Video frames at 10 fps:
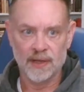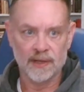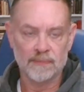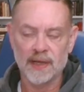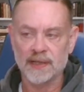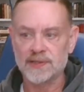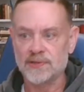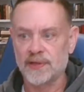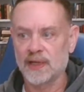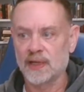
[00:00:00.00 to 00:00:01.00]
by the
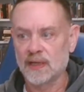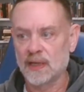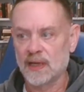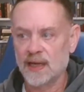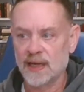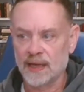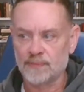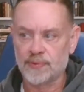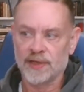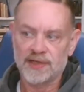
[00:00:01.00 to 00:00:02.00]
ministry
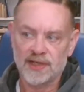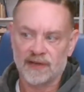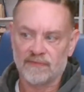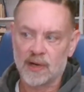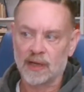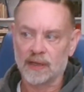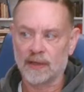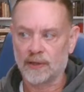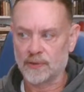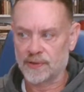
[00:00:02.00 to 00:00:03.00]
and preaching of
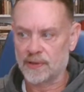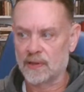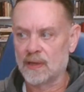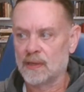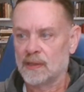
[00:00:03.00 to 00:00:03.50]
Martin Luther